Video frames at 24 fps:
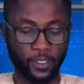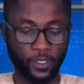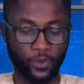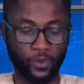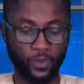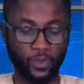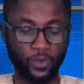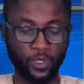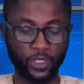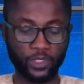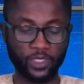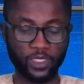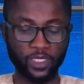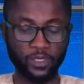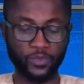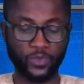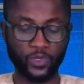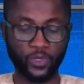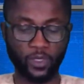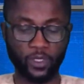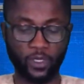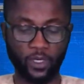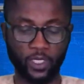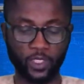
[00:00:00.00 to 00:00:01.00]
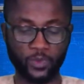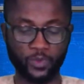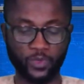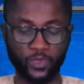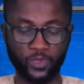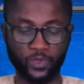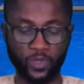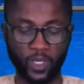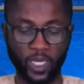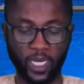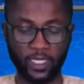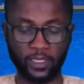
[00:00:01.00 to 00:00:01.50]
We rushed him to a
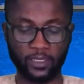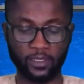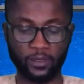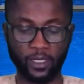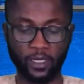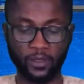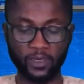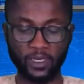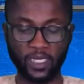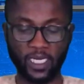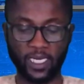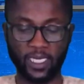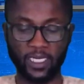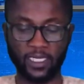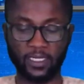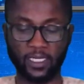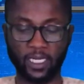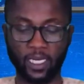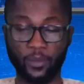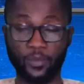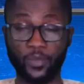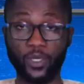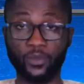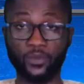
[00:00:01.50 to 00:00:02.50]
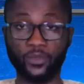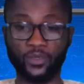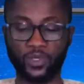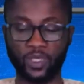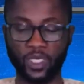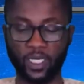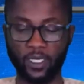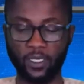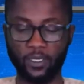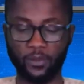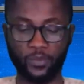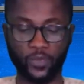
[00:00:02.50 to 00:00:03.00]
hospital at Ronda in
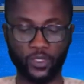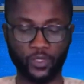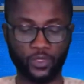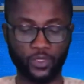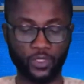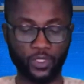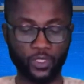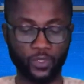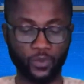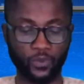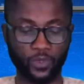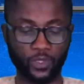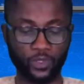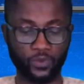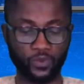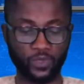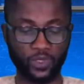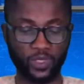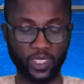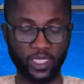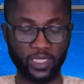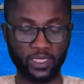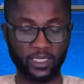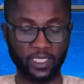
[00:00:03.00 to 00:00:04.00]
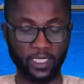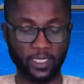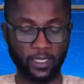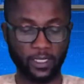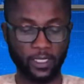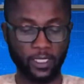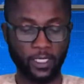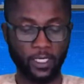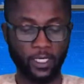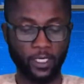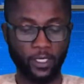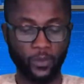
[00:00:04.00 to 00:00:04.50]
Abeokuta, but he was rejected.
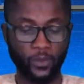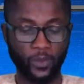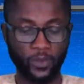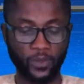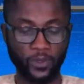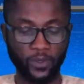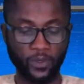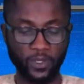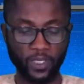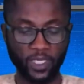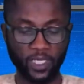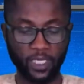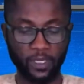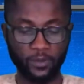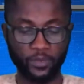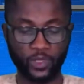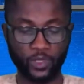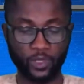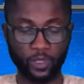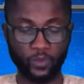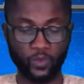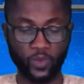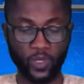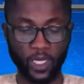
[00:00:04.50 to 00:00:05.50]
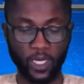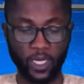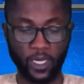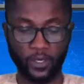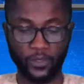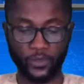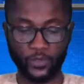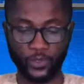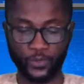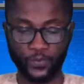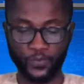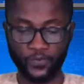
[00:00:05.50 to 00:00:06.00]
We took him somewhere
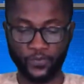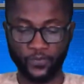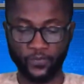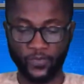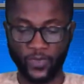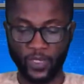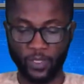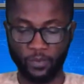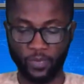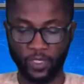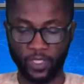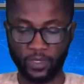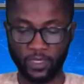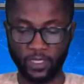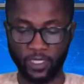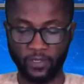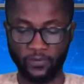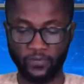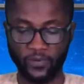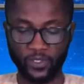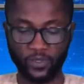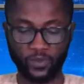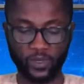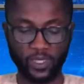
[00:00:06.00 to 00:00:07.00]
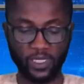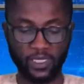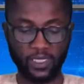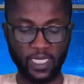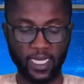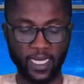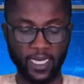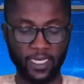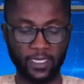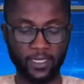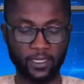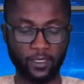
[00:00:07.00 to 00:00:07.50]
else, but he eventually
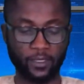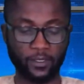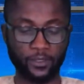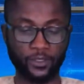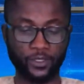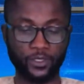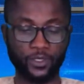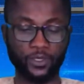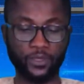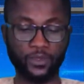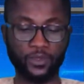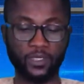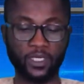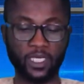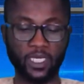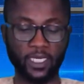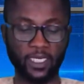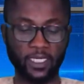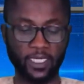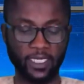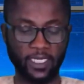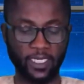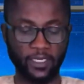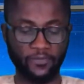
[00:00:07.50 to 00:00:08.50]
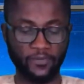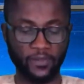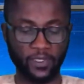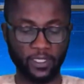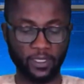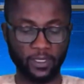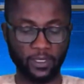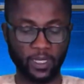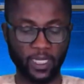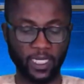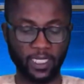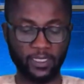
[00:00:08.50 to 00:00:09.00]
died on Tuesday
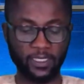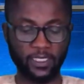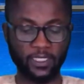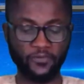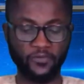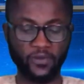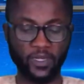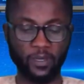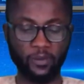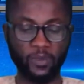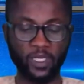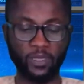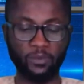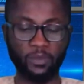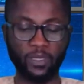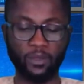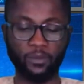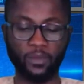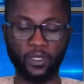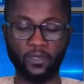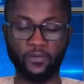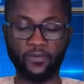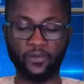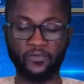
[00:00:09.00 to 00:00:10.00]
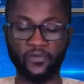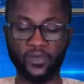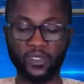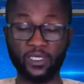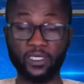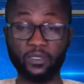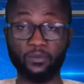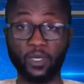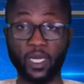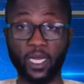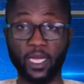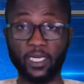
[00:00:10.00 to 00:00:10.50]
evening." Another family member of the
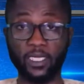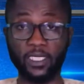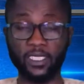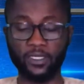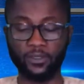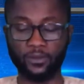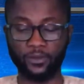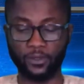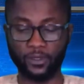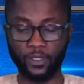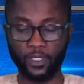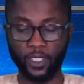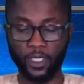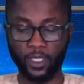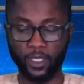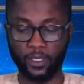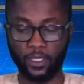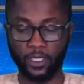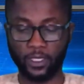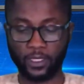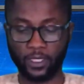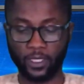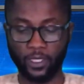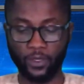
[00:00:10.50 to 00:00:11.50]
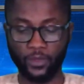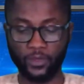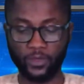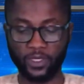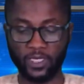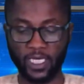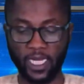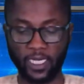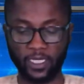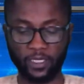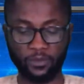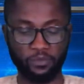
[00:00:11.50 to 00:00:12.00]
victim, Aliu,
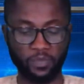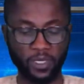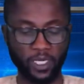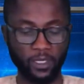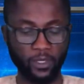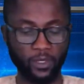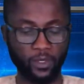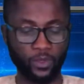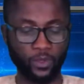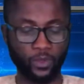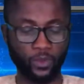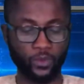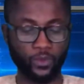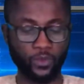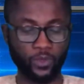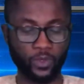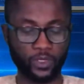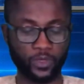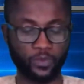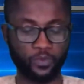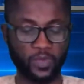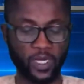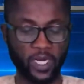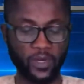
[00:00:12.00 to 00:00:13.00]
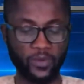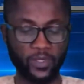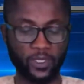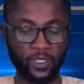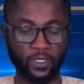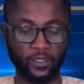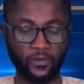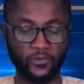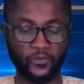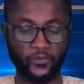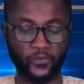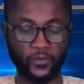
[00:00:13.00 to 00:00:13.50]
disclosed that Bello, who was buried
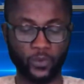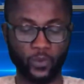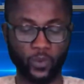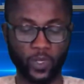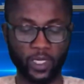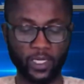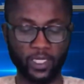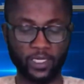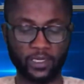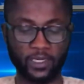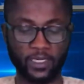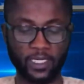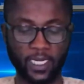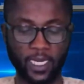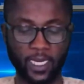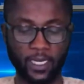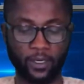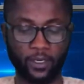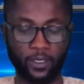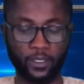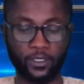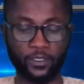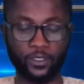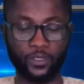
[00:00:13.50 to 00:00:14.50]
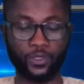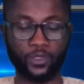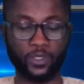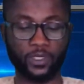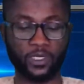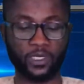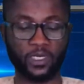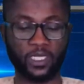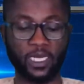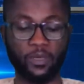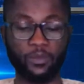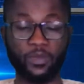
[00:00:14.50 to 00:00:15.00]
on Wednesday according to
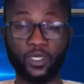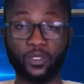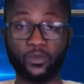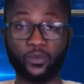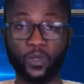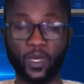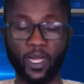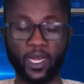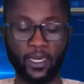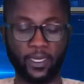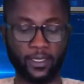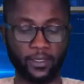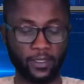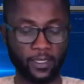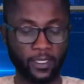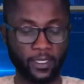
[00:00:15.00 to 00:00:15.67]
Islamic rite.